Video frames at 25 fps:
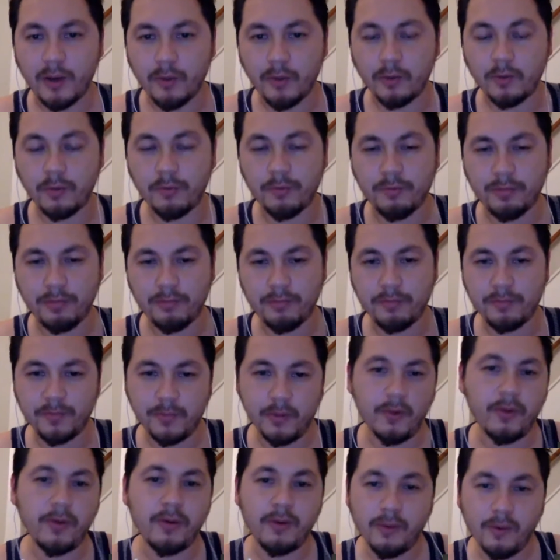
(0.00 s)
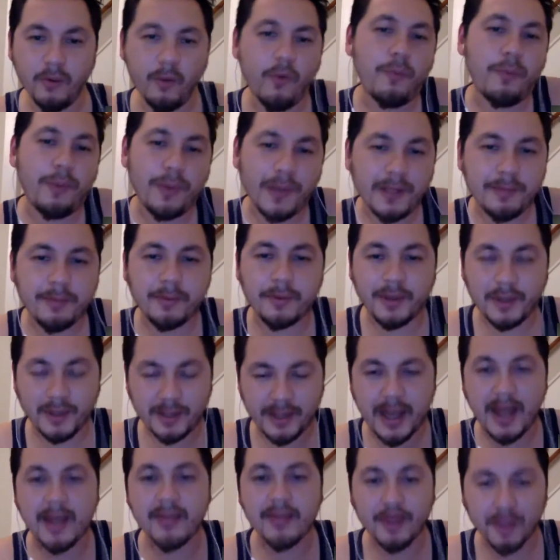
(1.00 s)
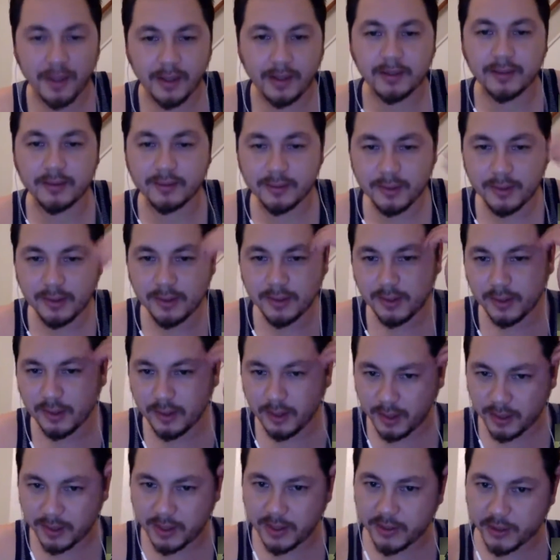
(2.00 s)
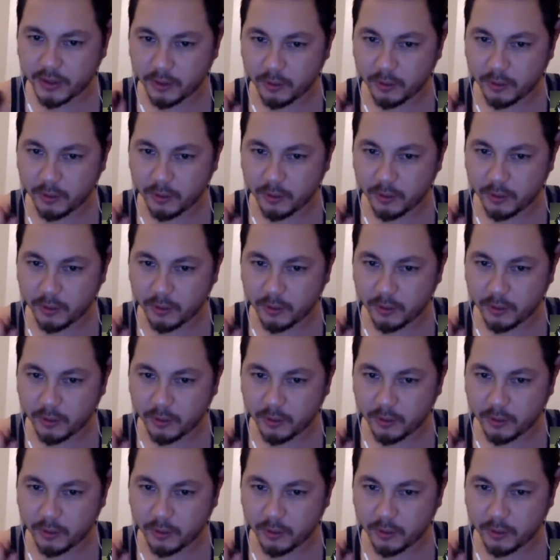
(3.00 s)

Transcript: all people can get there. And as you're